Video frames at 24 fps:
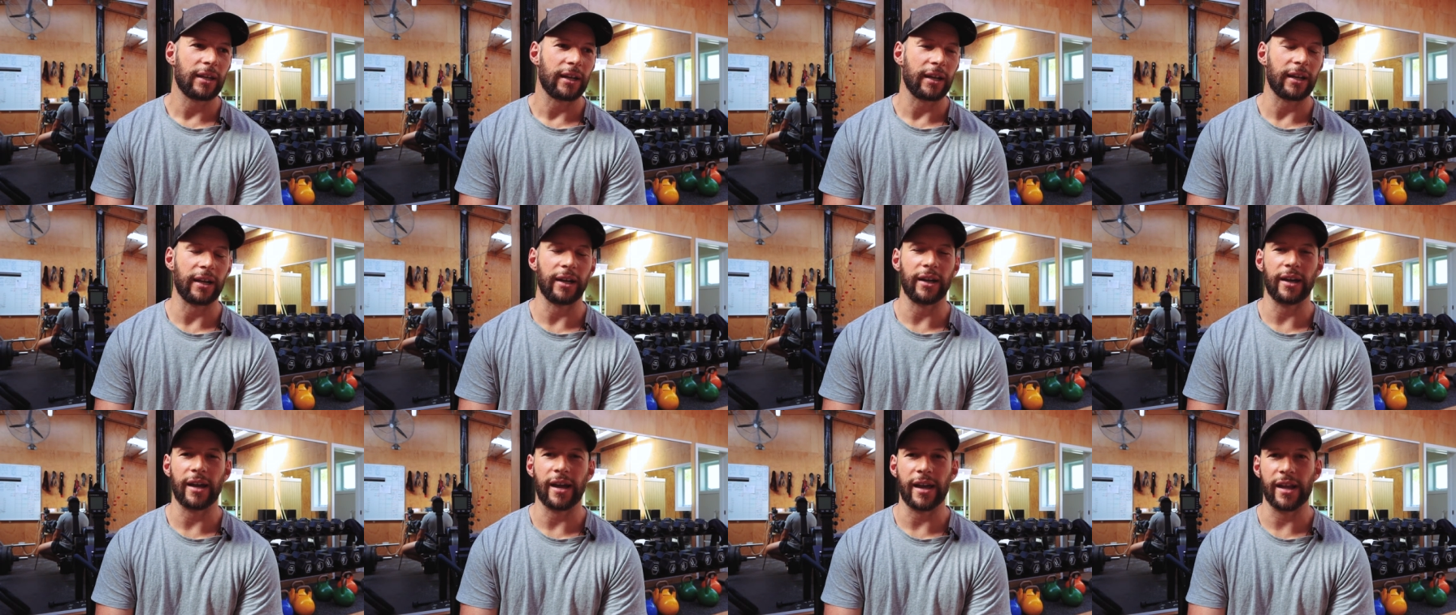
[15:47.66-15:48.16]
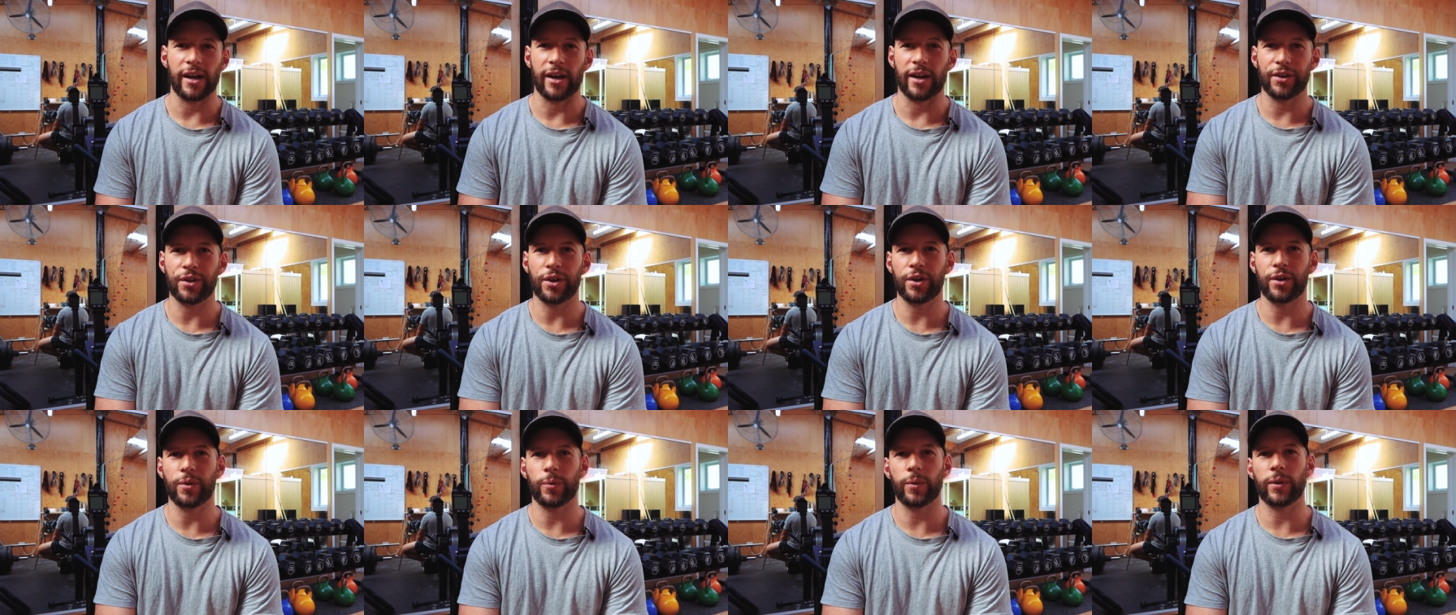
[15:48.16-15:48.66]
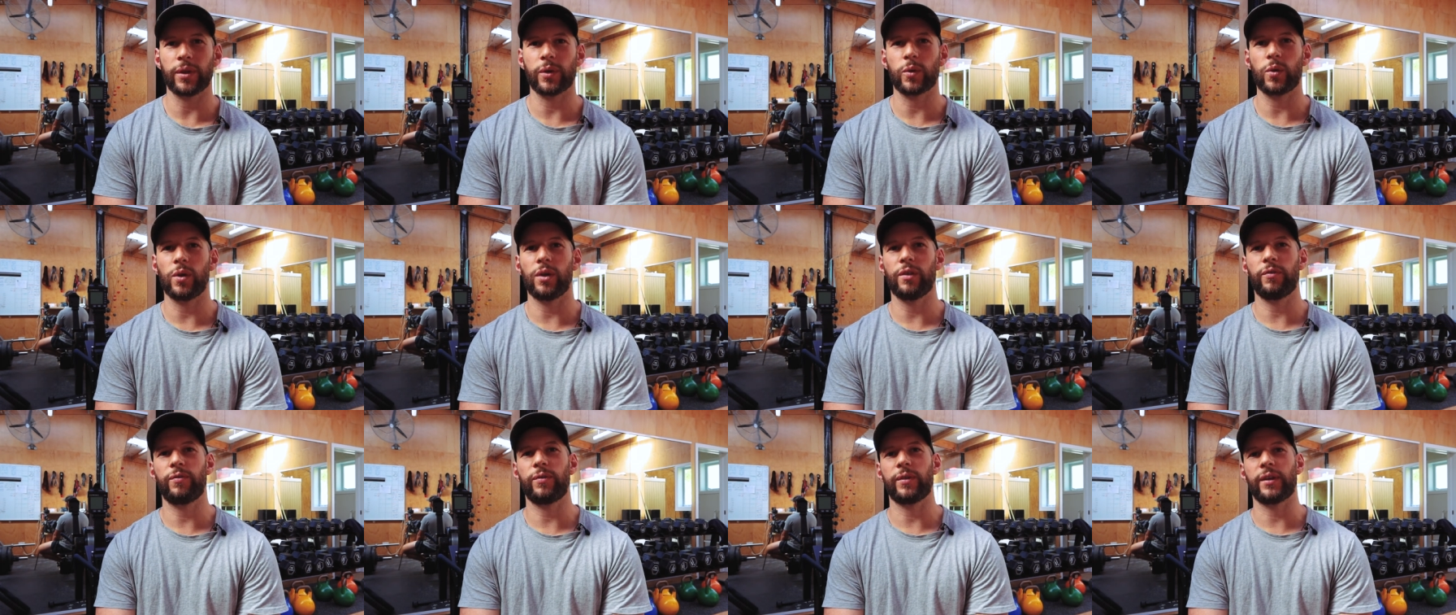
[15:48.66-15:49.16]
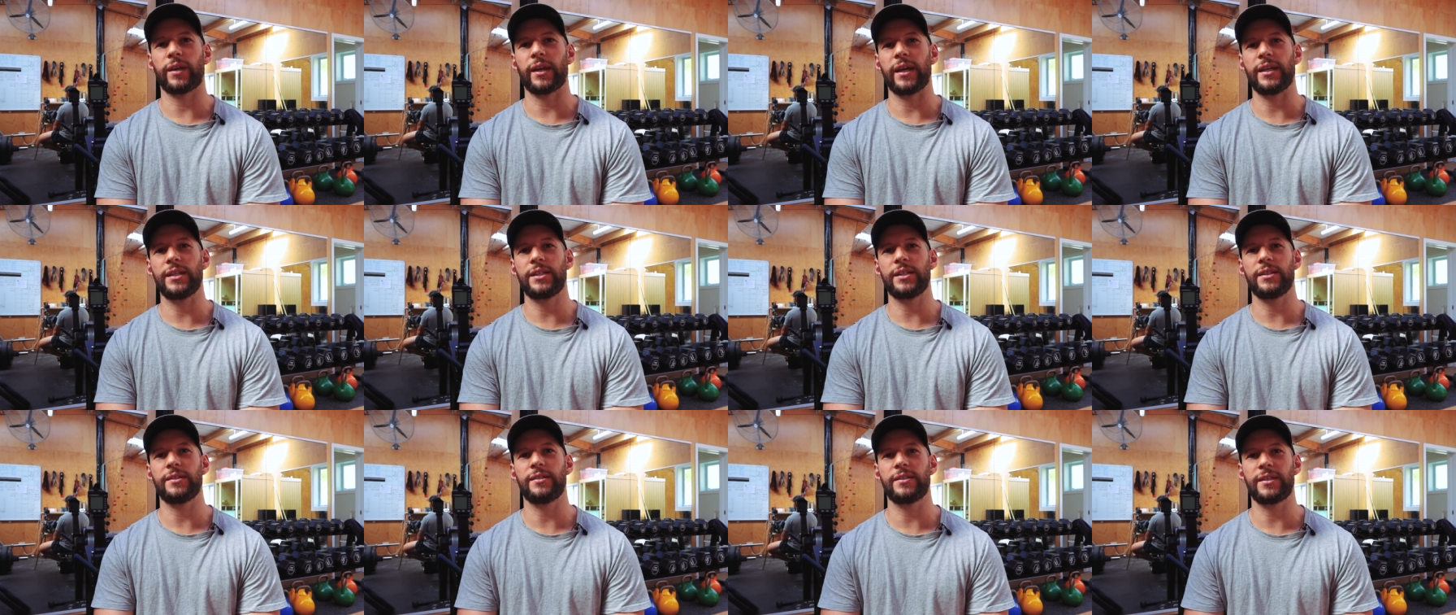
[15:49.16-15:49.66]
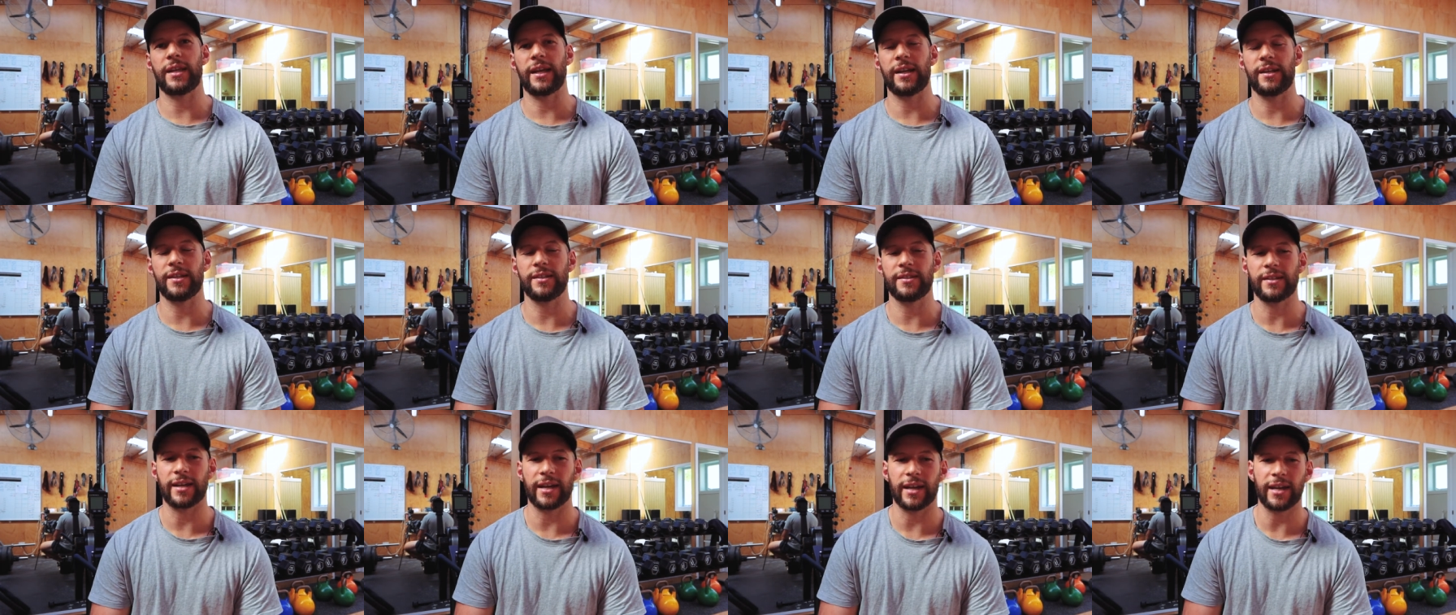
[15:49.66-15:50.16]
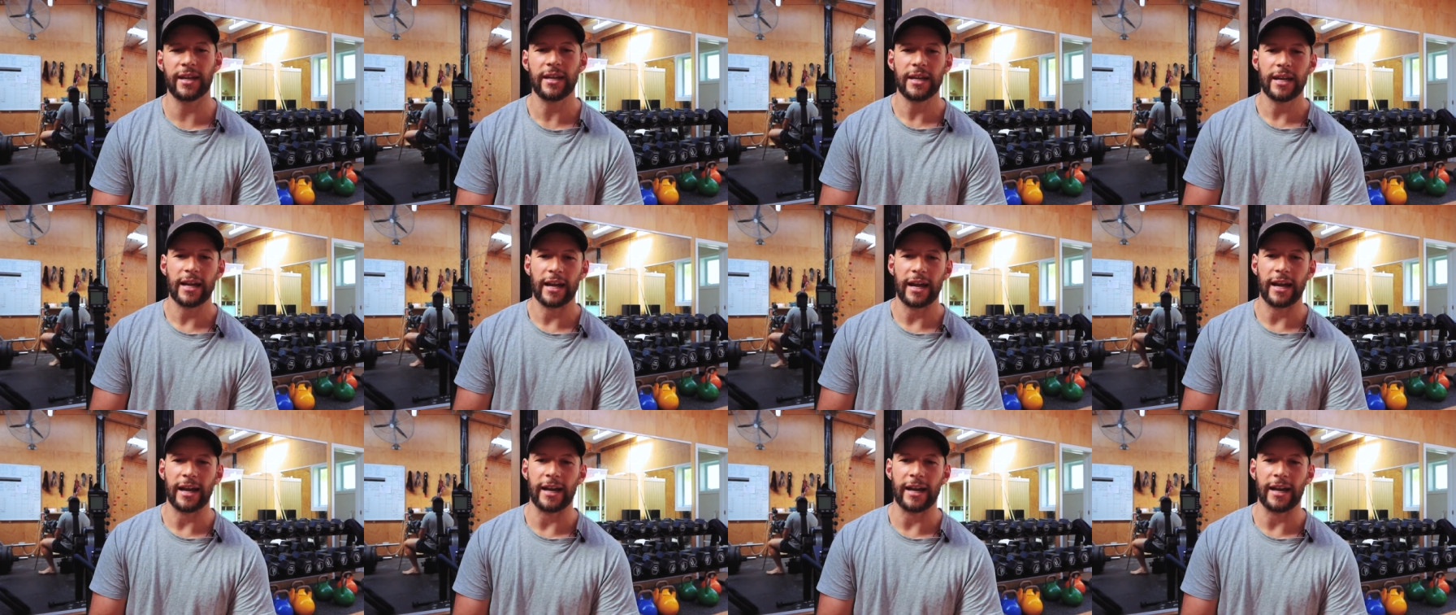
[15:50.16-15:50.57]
I don't, and I don't know what the qualification standards are.